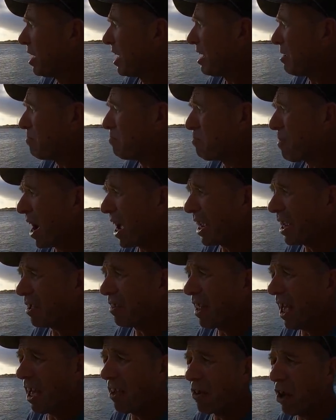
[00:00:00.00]
It might
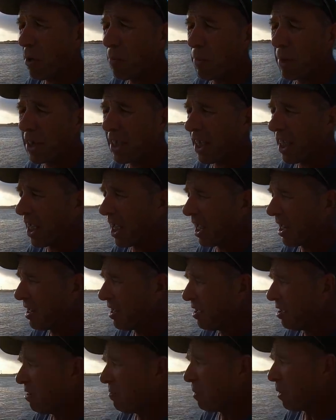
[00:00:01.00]
cloud up again,
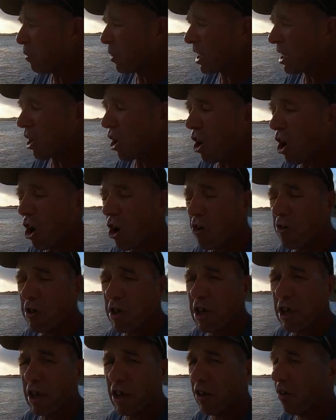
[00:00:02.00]
but we are
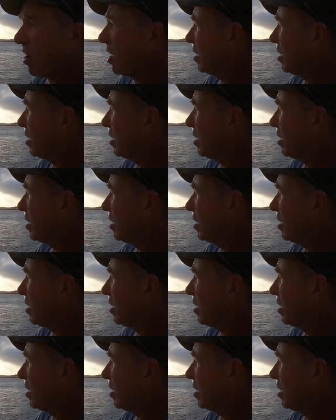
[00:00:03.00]
here,